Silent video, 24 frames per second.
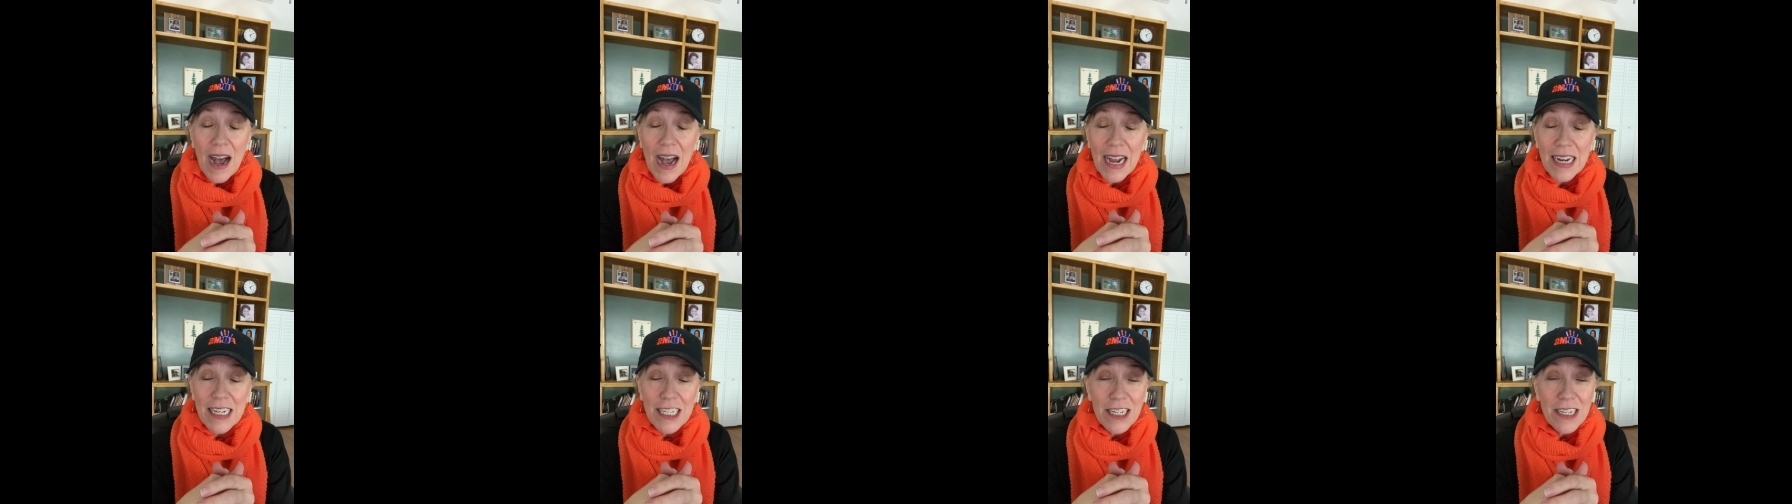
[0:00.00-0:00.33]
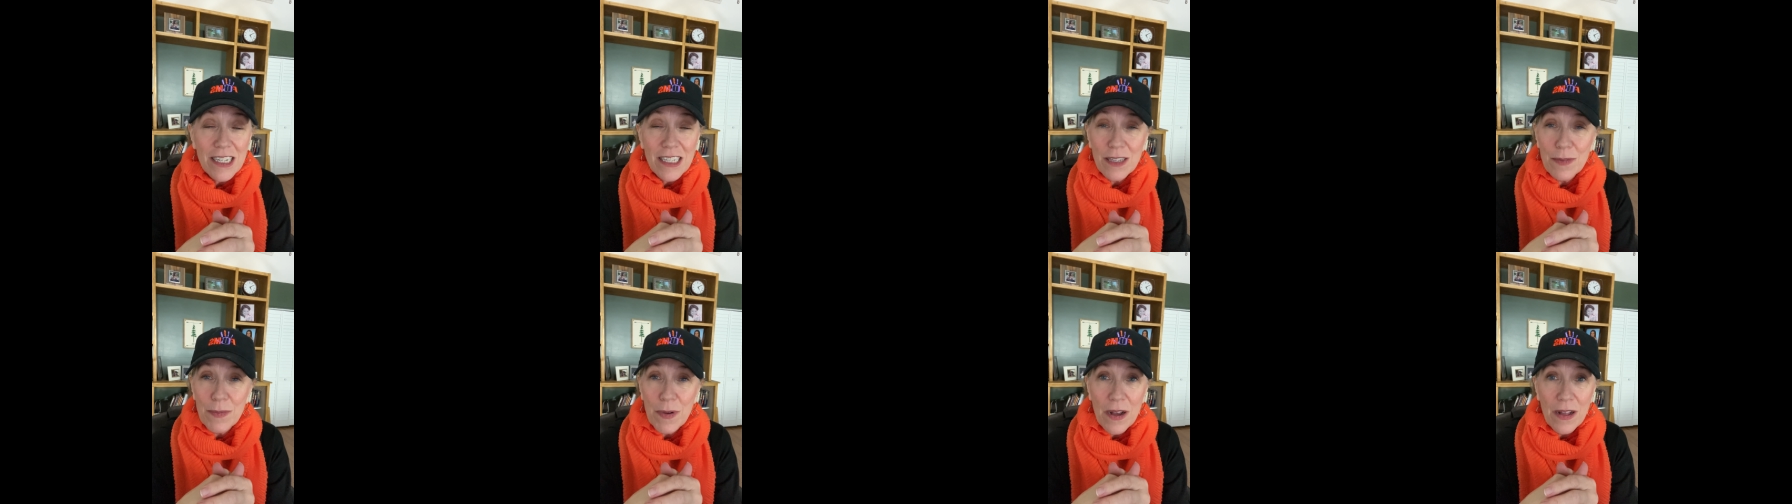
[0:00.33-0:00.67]
I
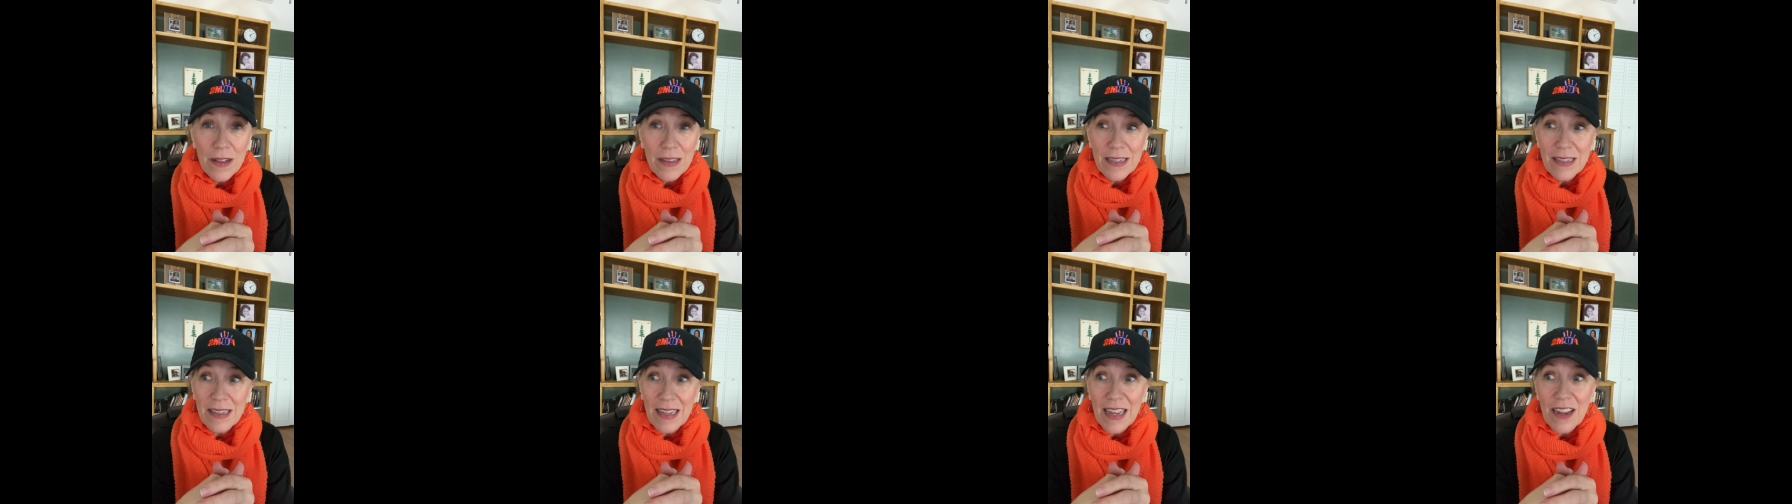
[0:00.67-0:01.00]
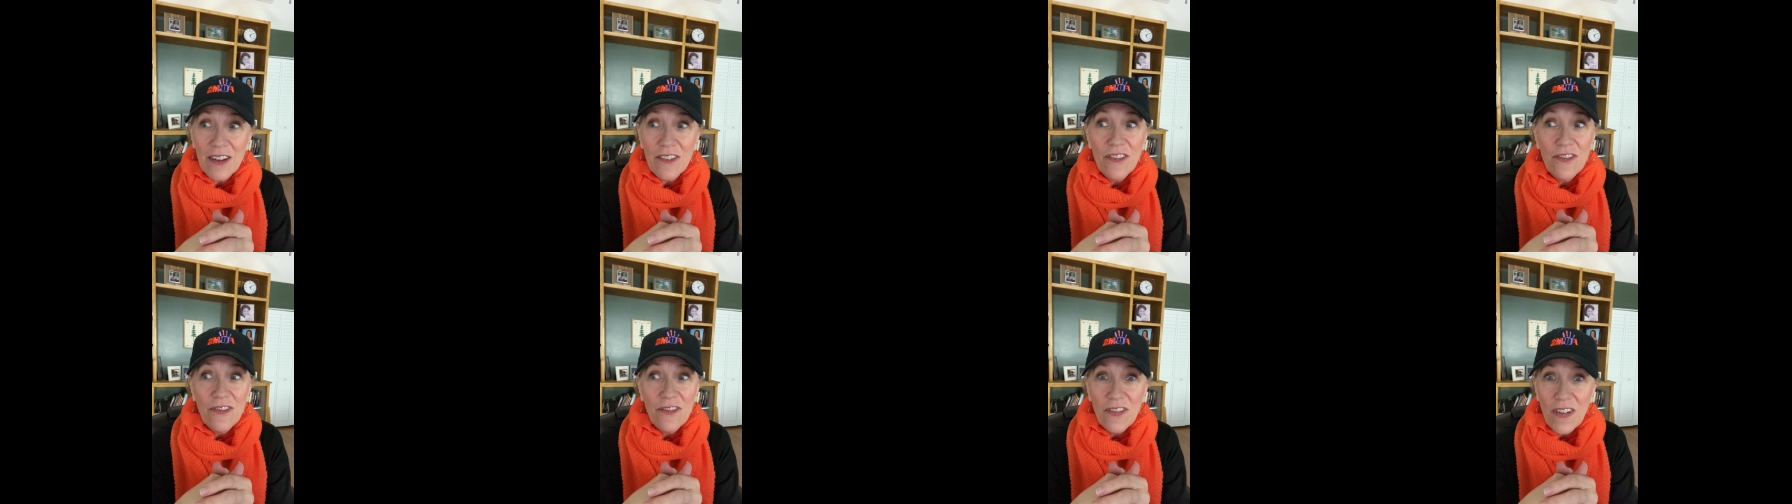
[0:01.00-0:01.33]
took them all in
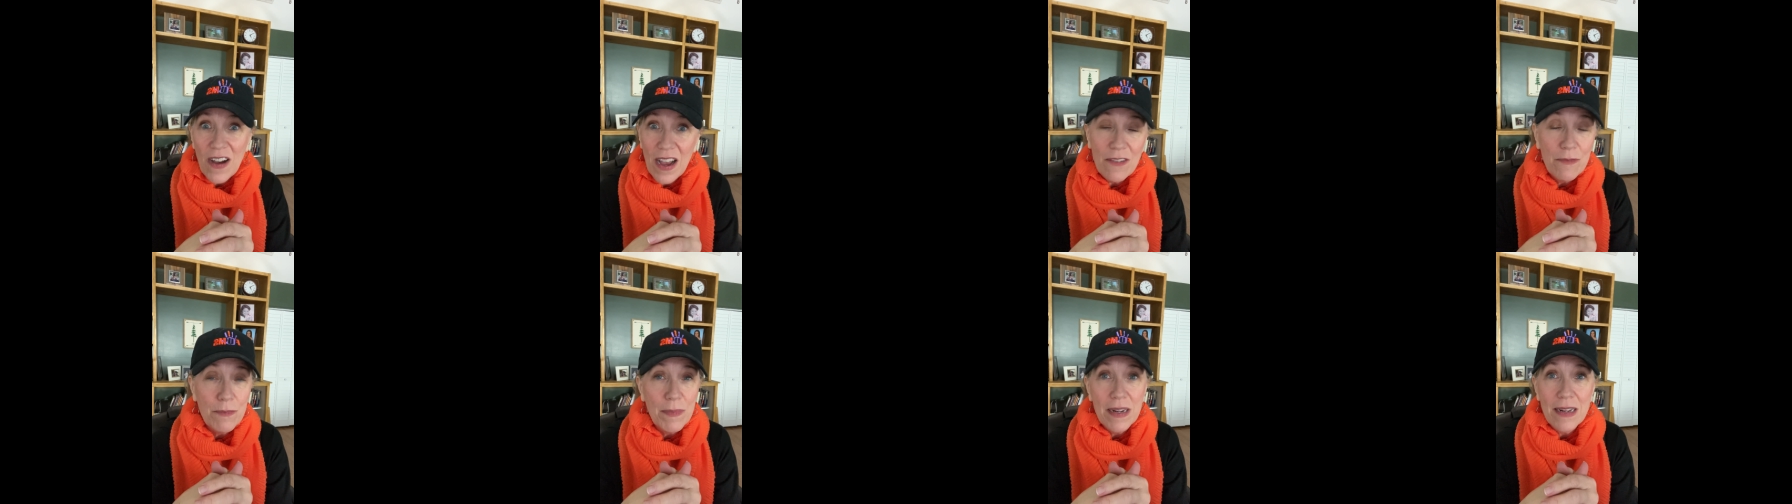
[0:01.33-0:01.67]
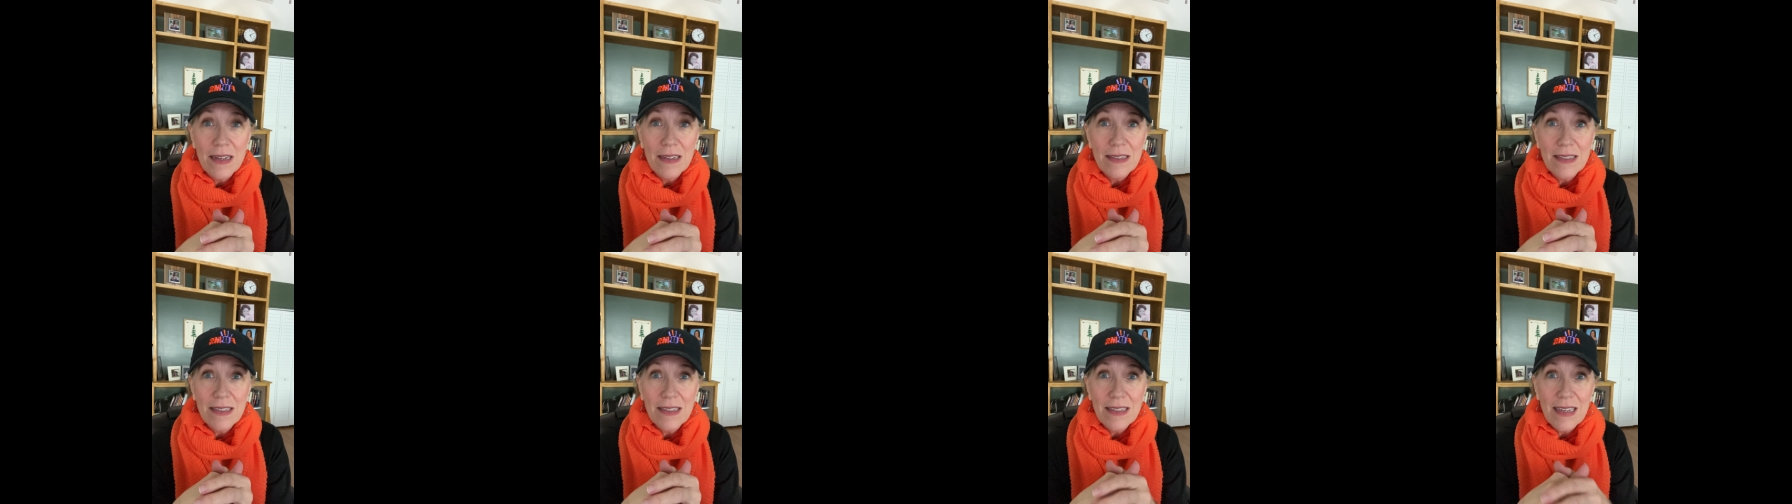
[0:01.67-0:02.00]
like five
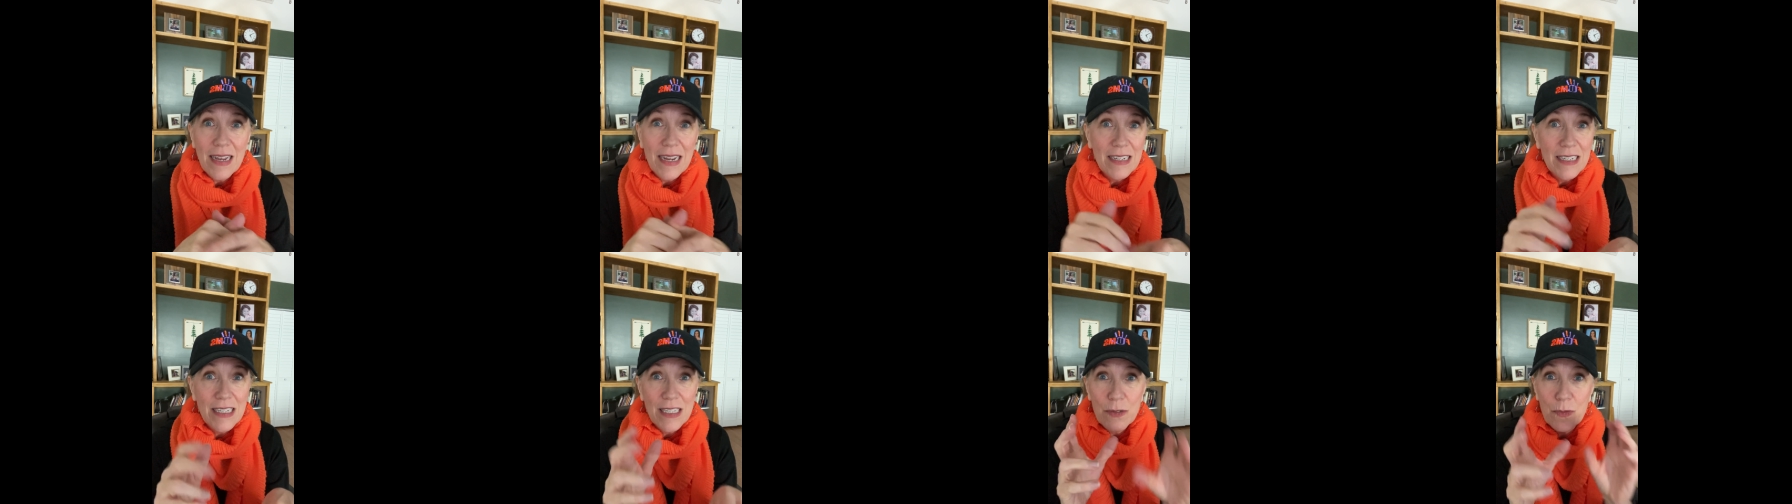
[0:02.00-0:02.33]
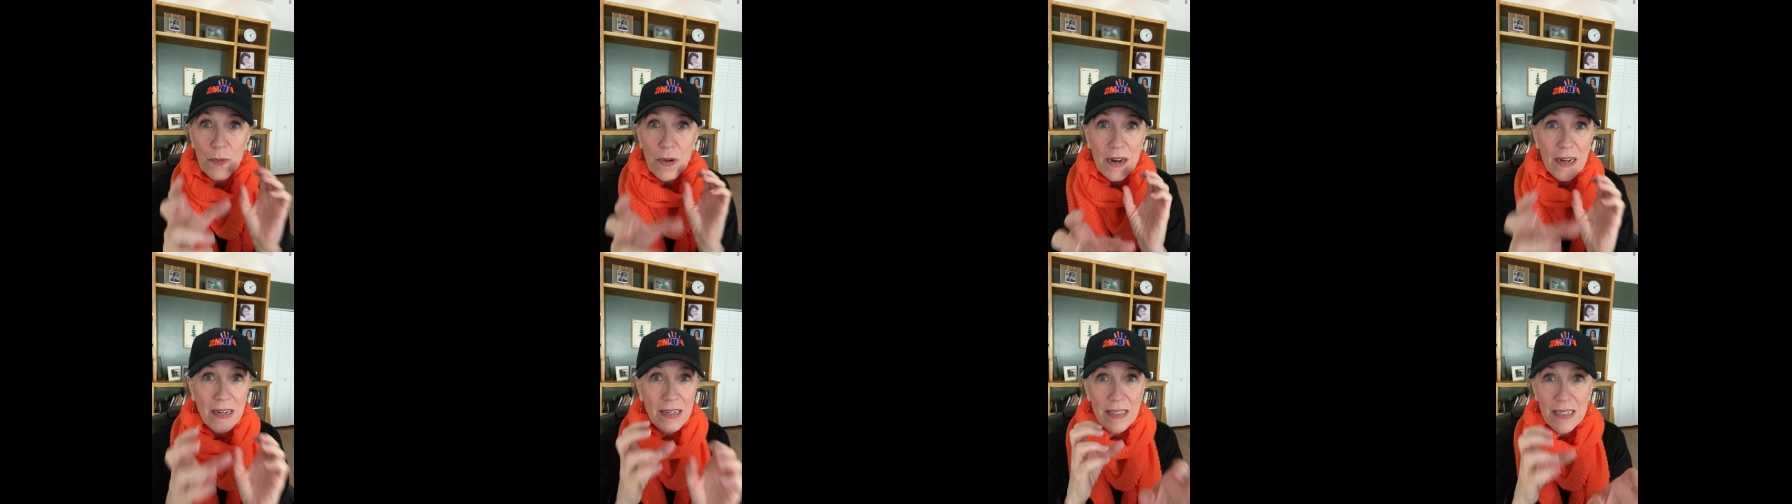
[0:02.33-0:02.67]
minutes. I just
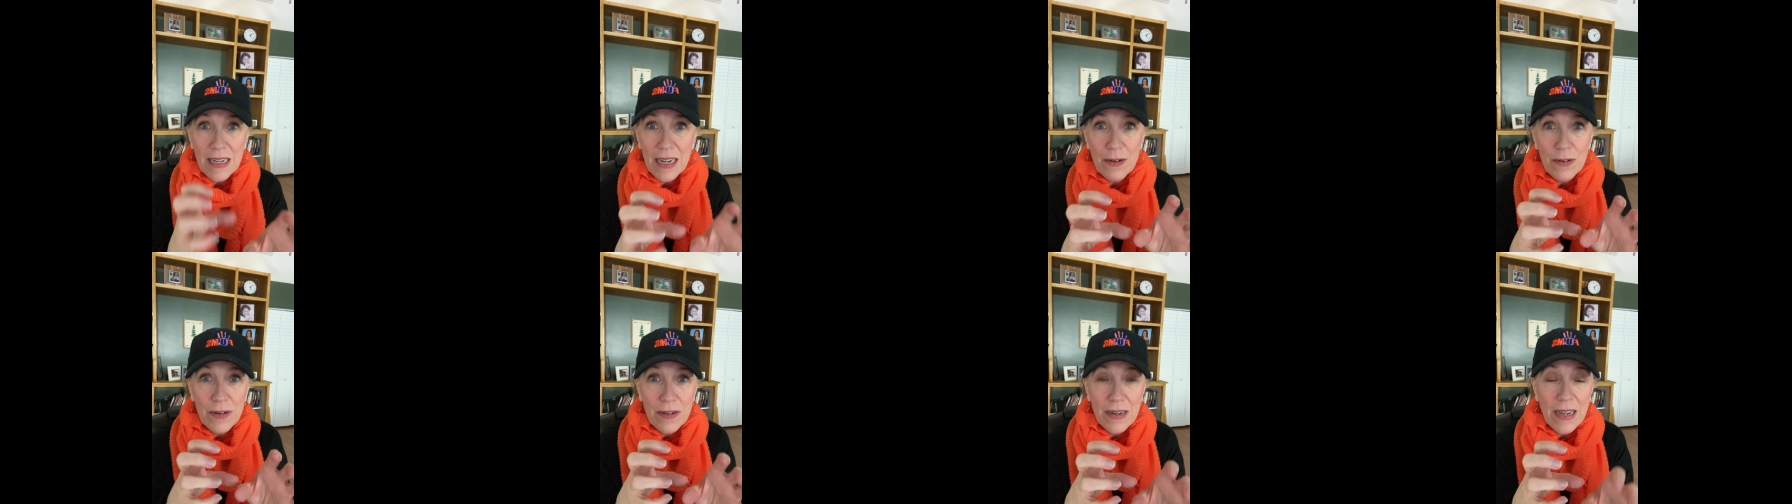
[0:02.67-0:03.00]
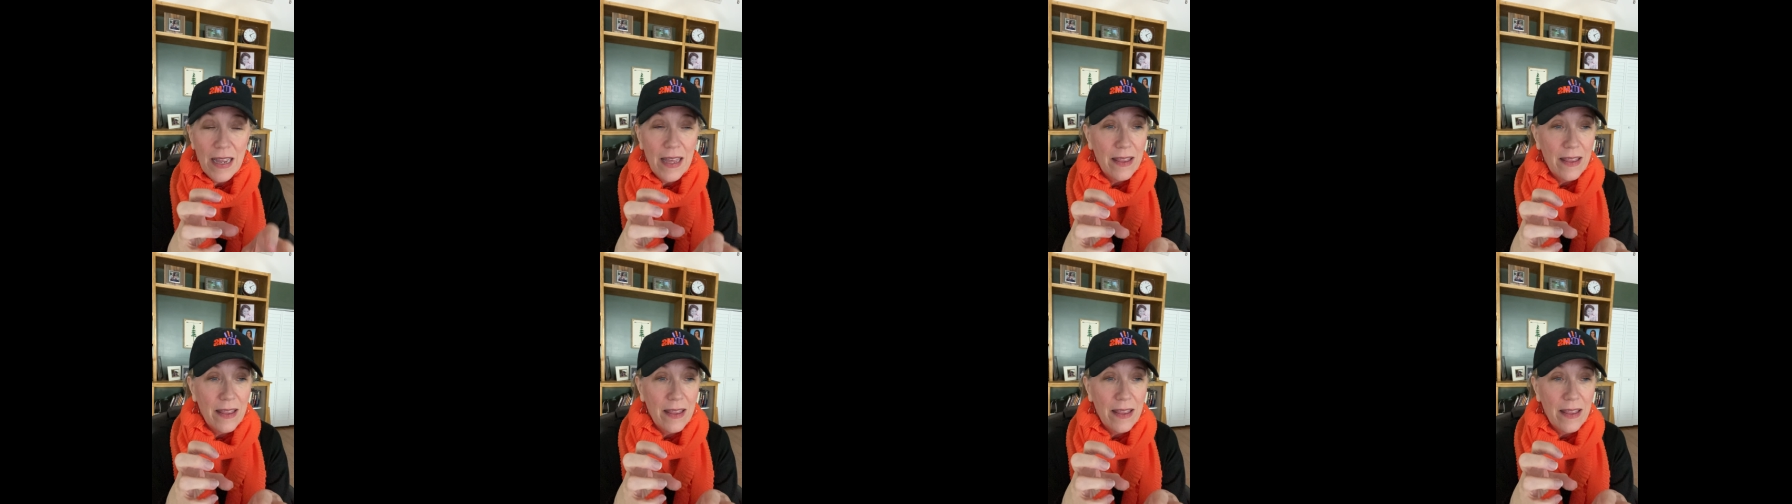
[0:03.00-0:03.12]
wanted it done.